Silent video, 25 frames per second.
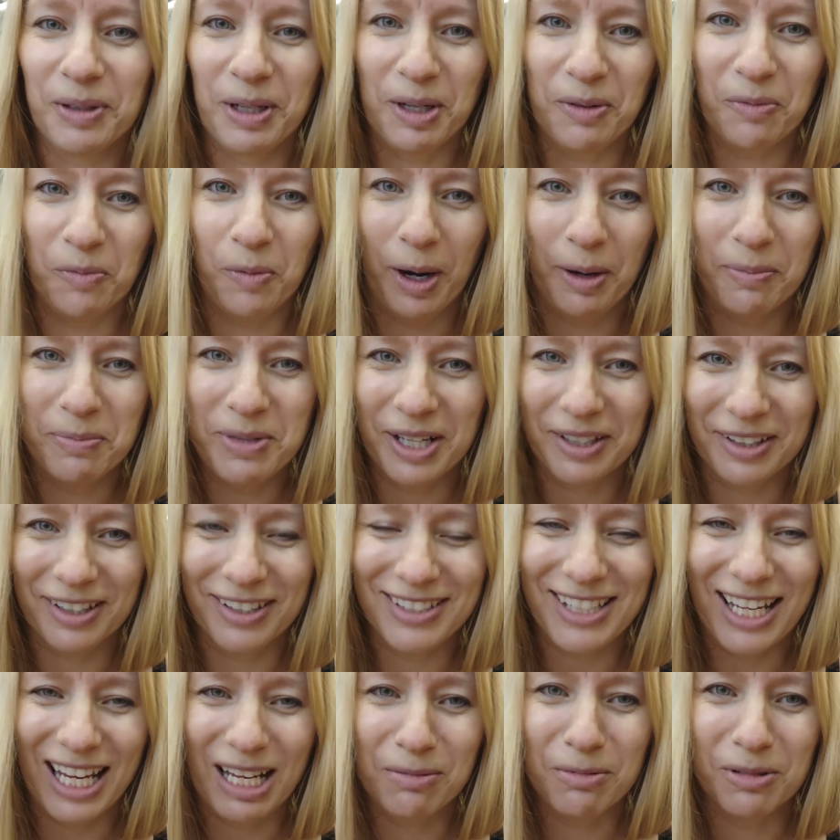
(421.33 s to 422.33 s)
we wiped down the
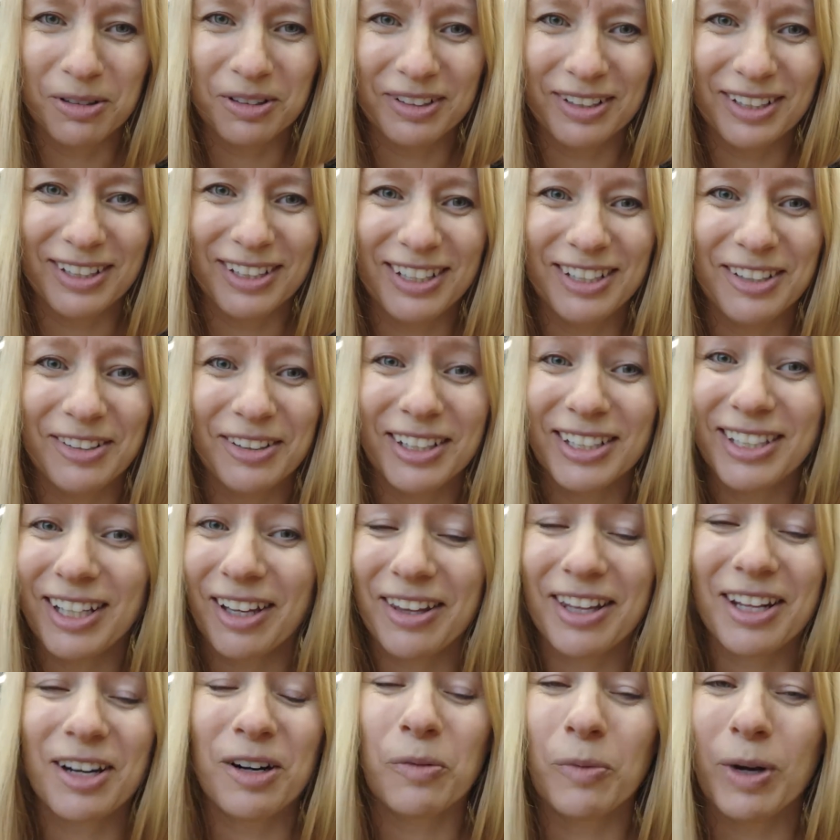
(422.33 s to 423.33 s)
table, and you can tell
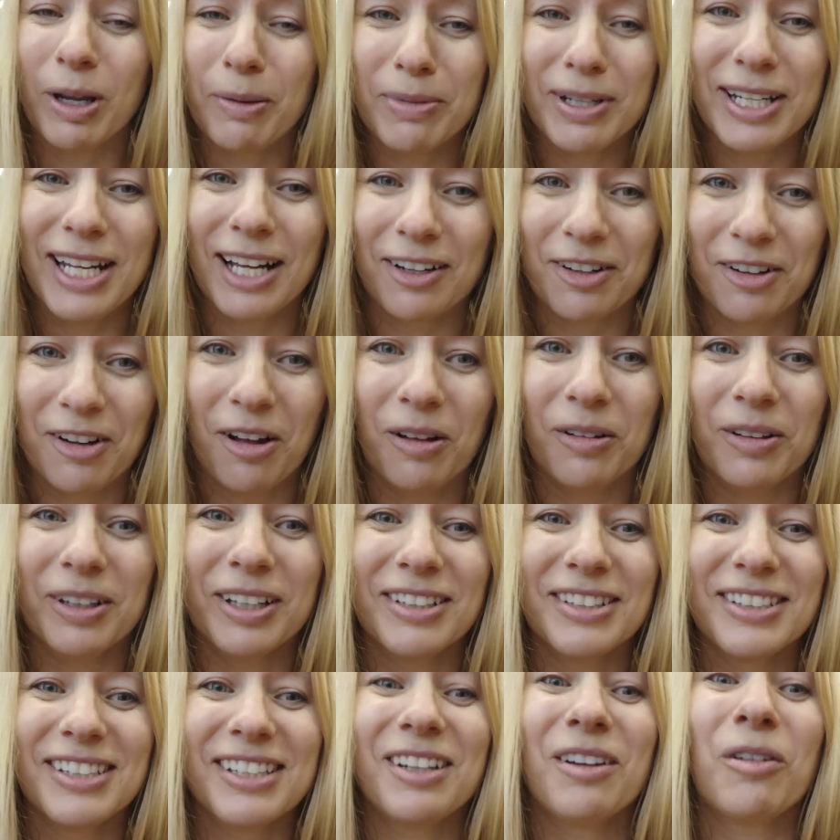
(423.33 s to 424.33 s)
they don't wipe it down at all.
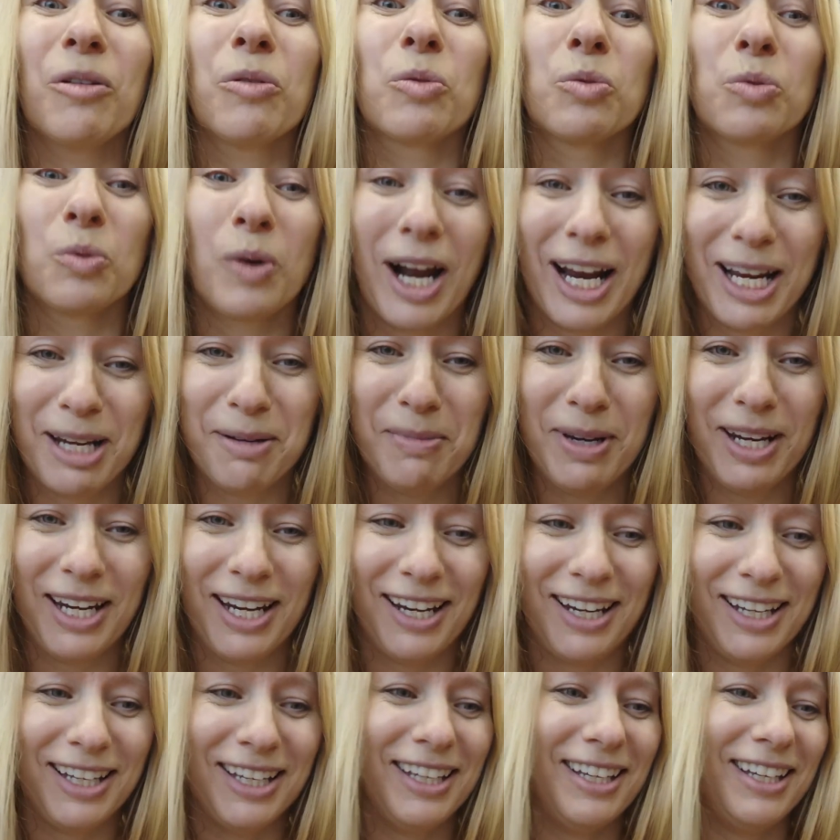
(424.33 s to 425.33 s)
It's
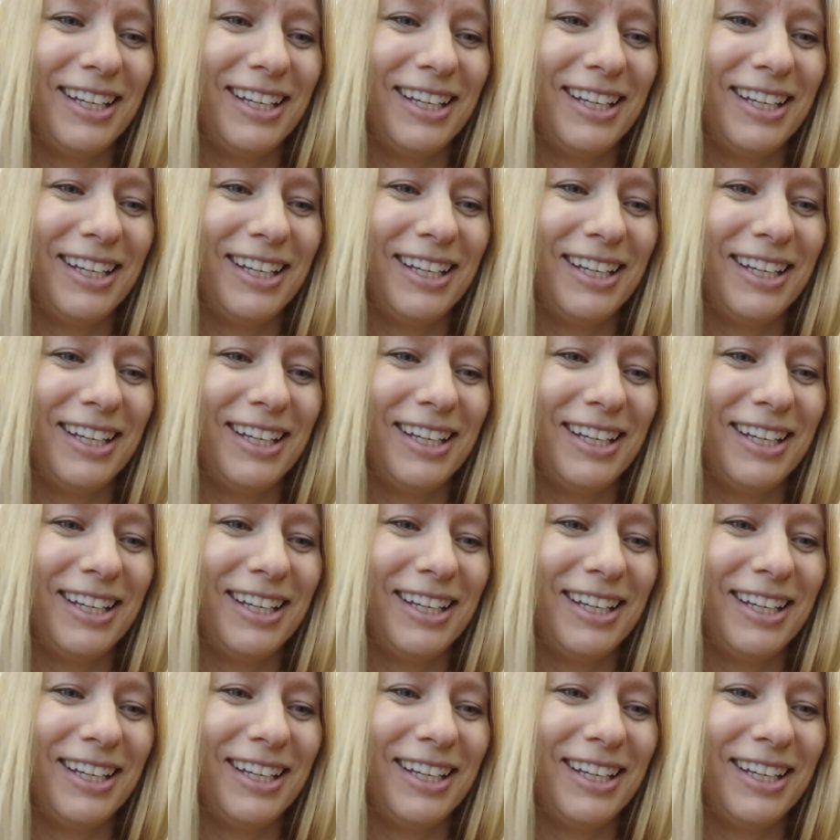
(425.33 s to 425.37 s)
grimy.